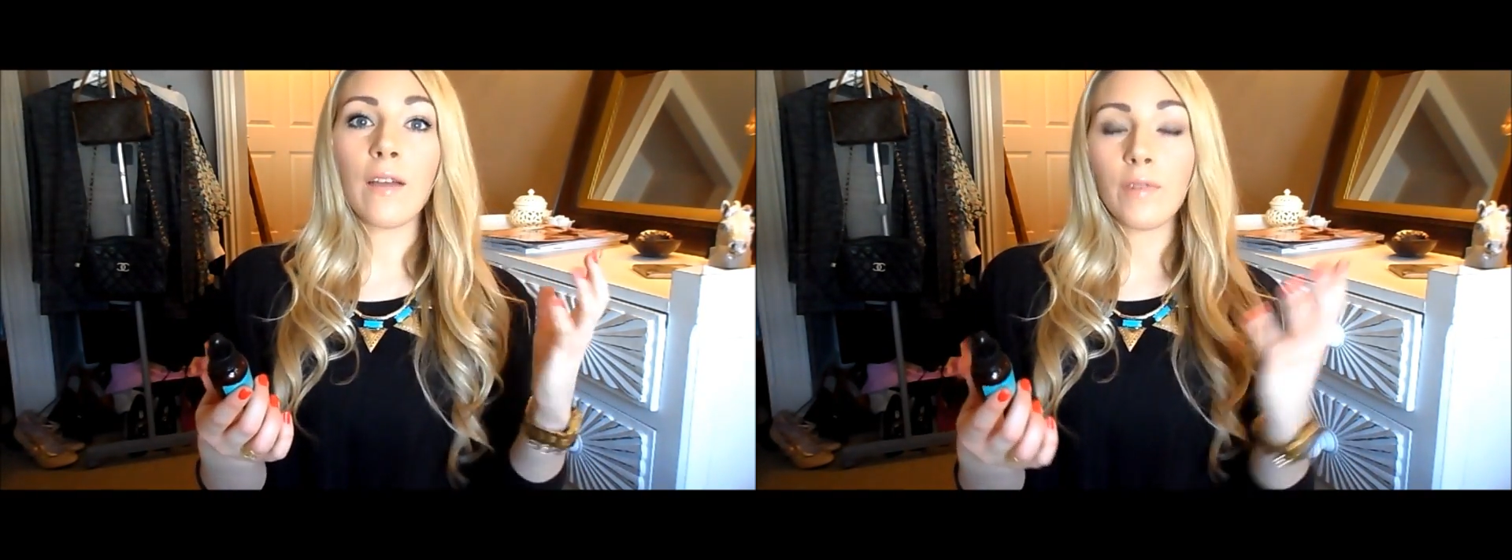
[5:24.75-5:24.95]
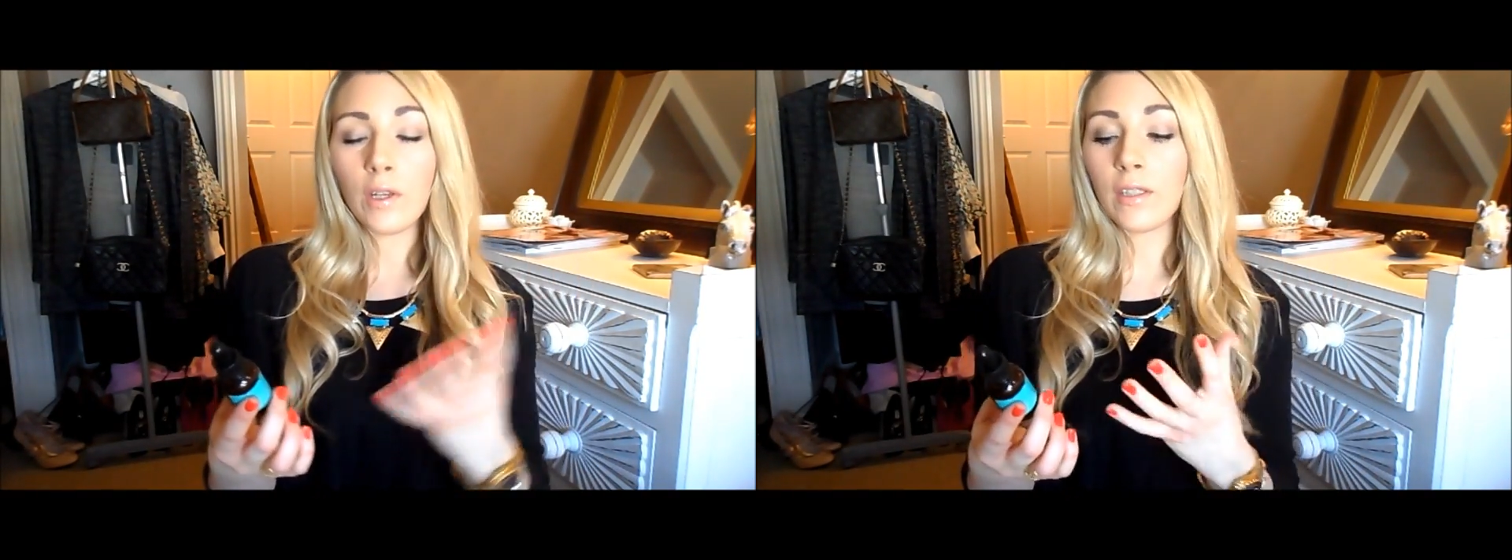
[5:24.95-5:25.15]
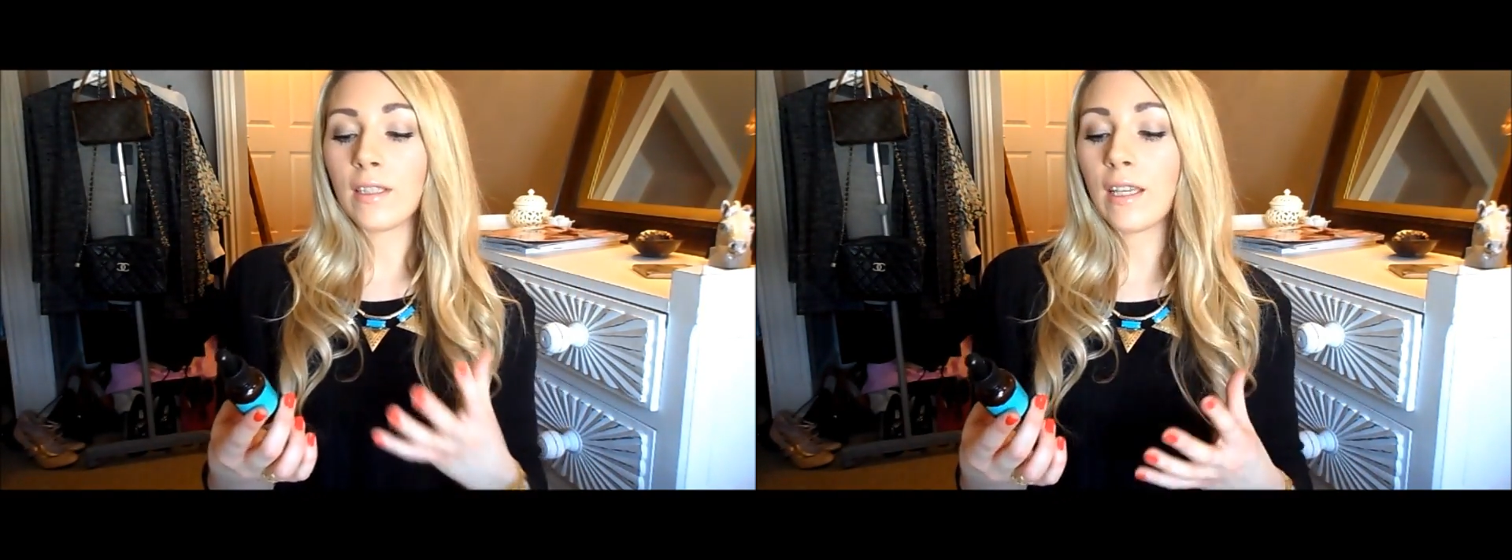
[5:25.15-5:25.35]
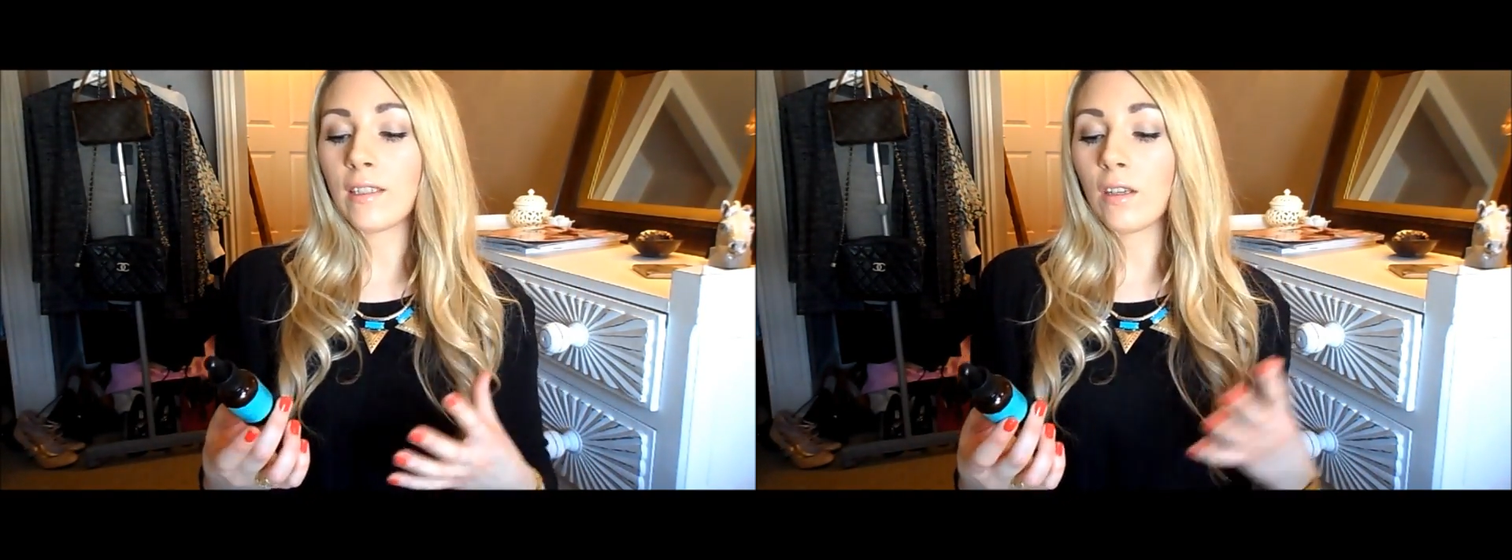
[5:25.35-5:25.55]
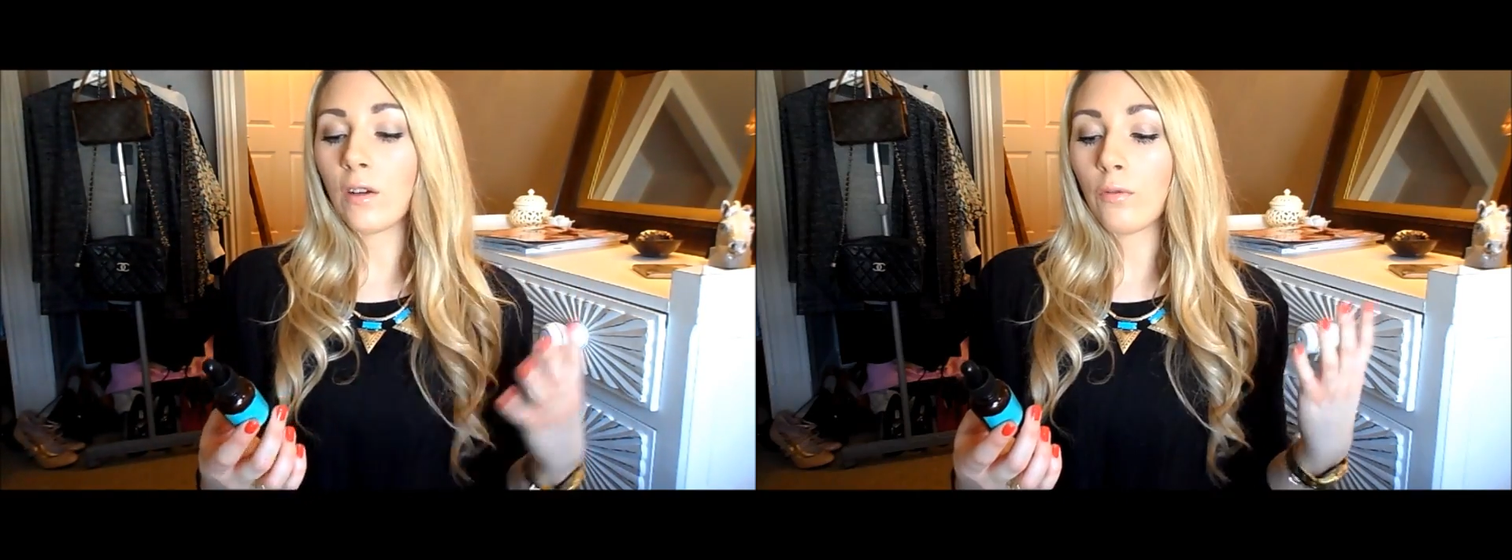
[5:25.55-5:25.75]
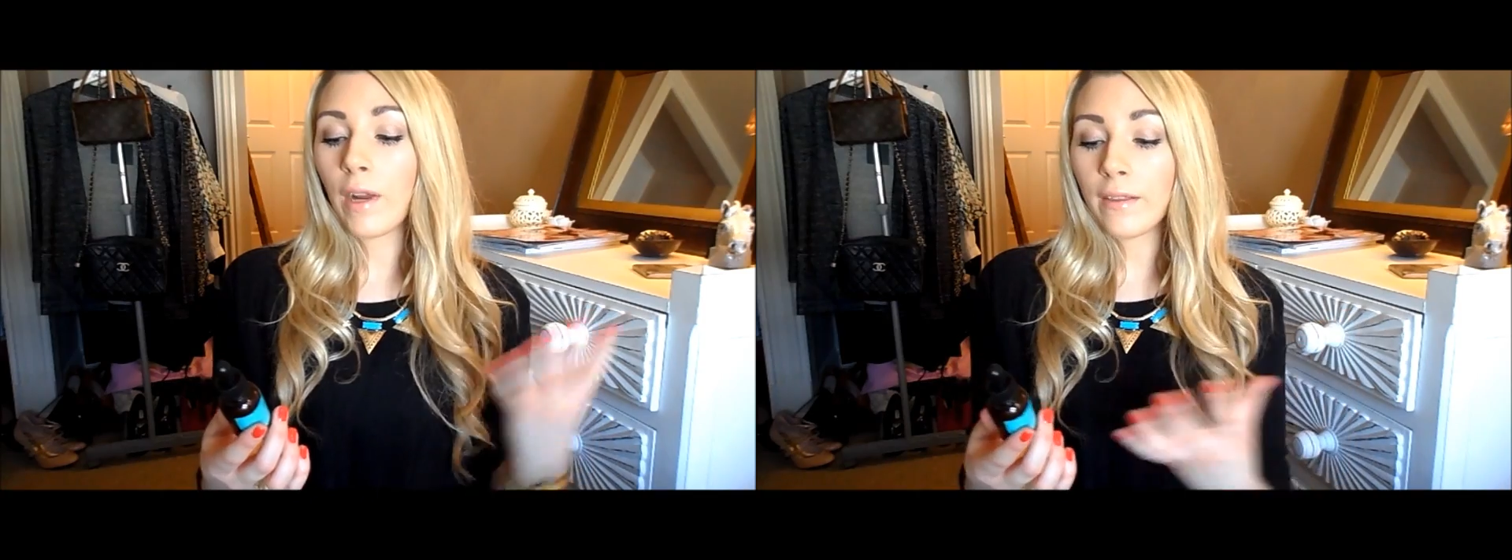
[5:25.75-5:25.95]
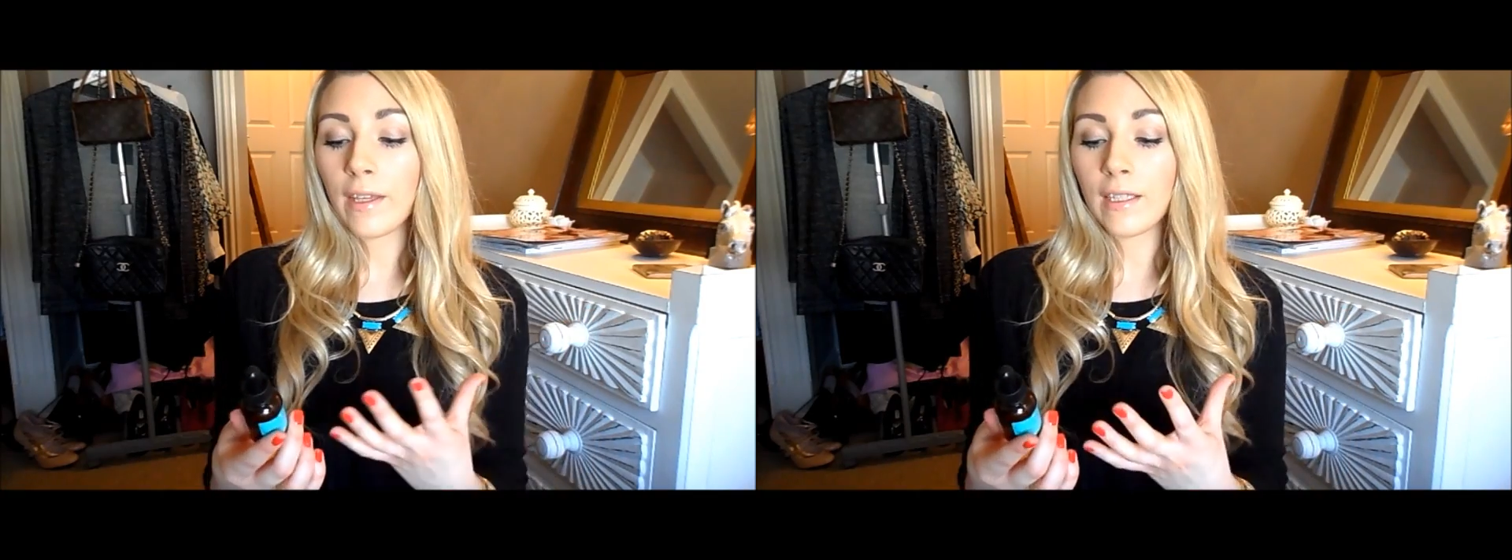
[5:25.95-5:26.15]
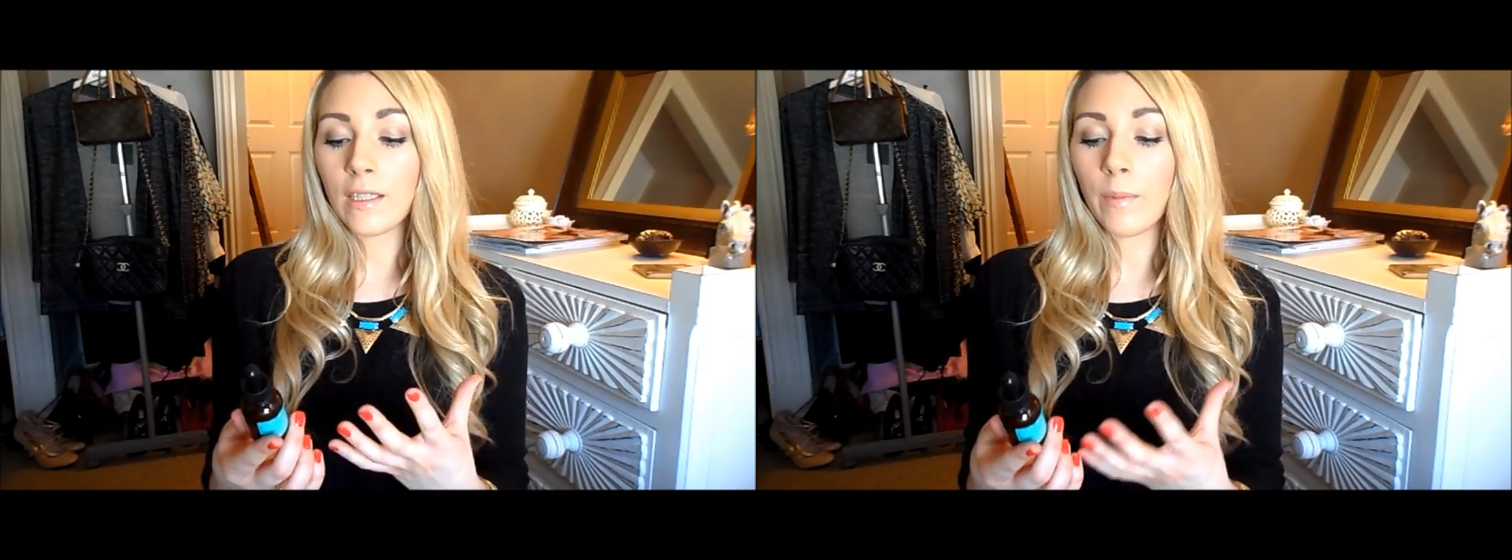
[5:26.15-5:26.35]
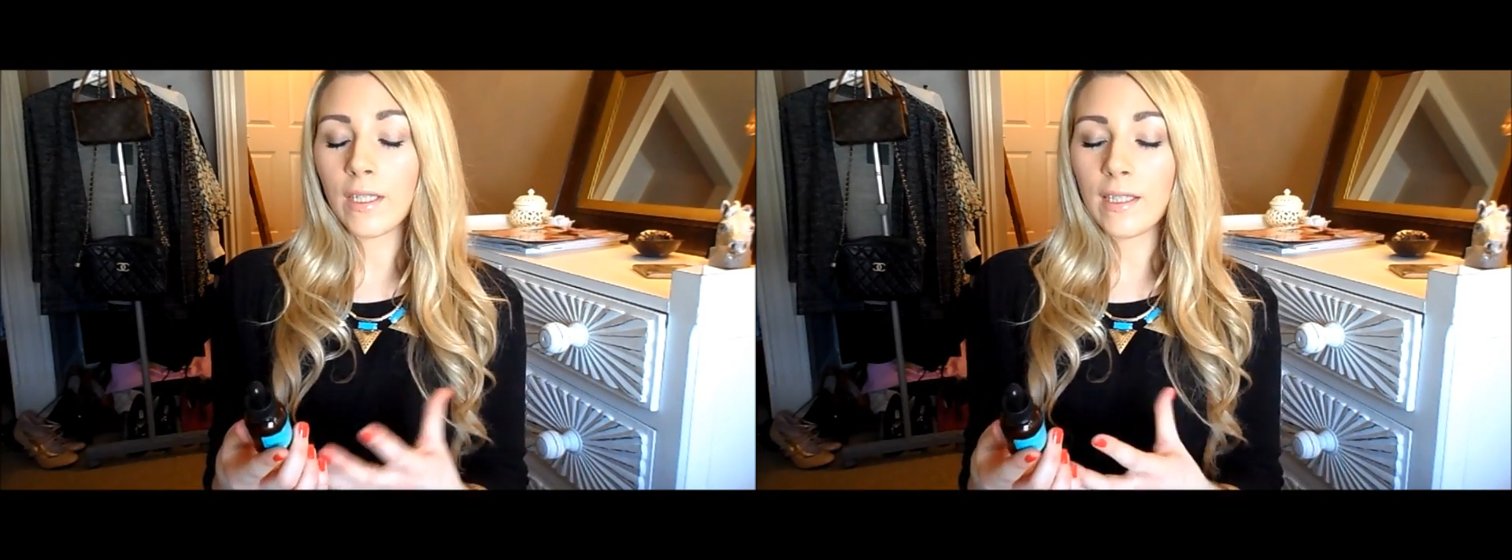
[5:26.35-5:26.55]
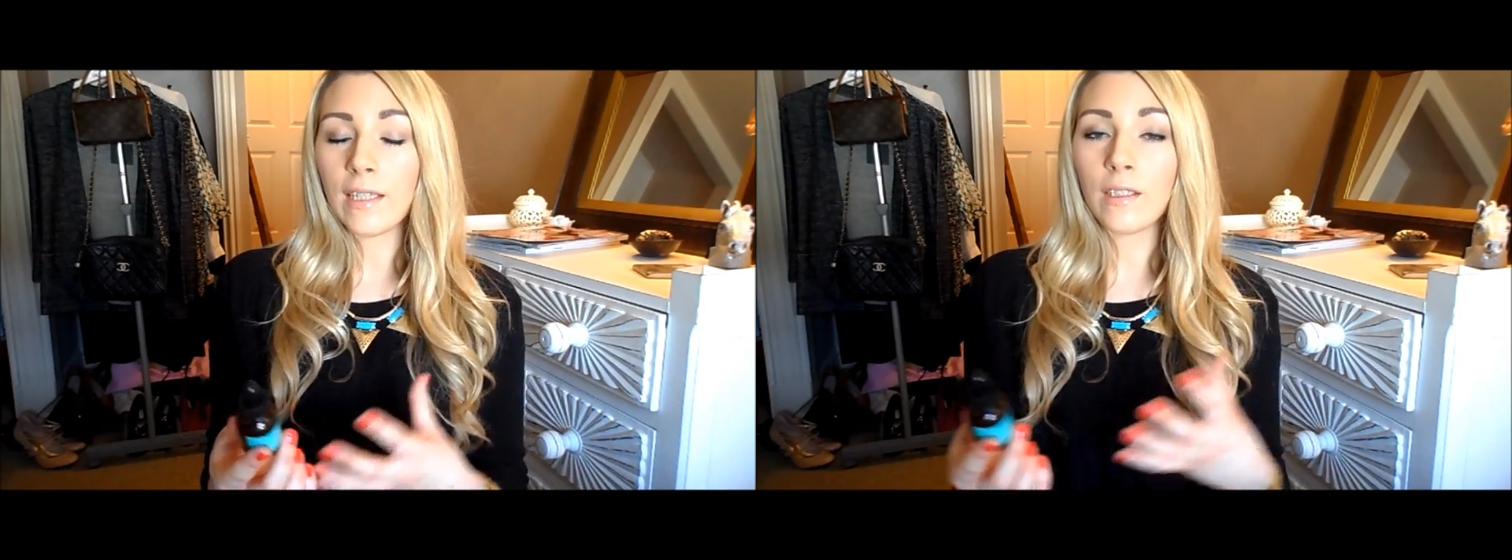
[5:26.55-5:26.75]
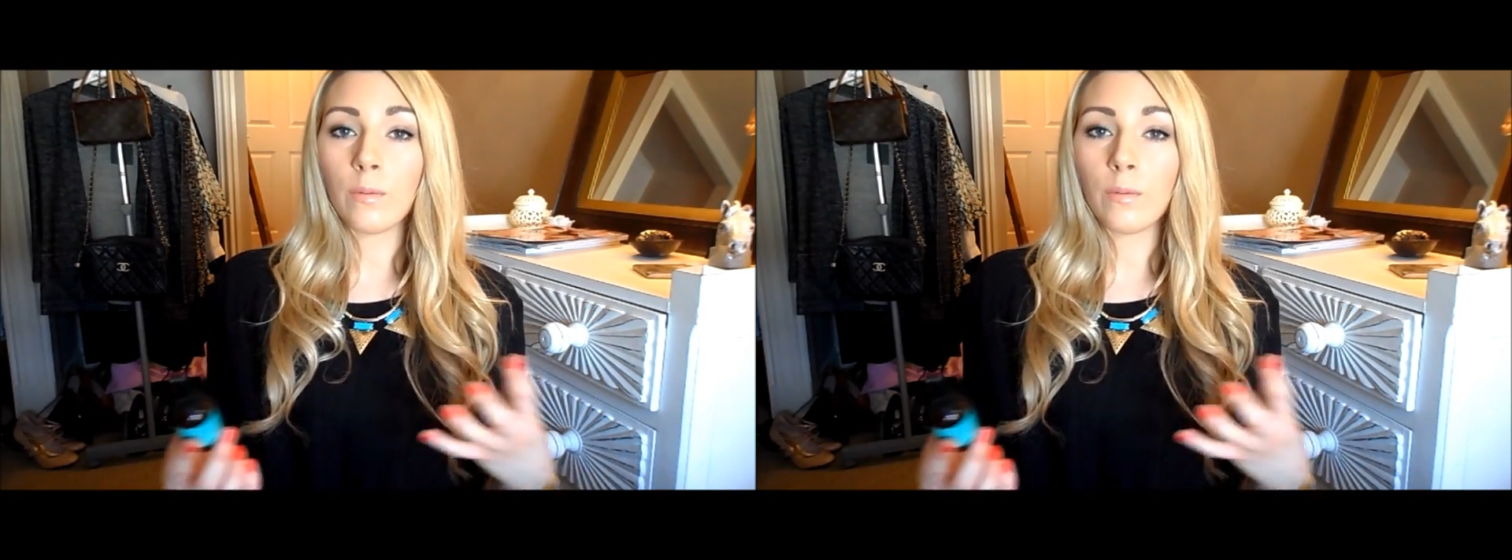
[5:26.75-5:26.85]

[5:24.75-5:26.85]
I've noticed that it's done great things to my skin.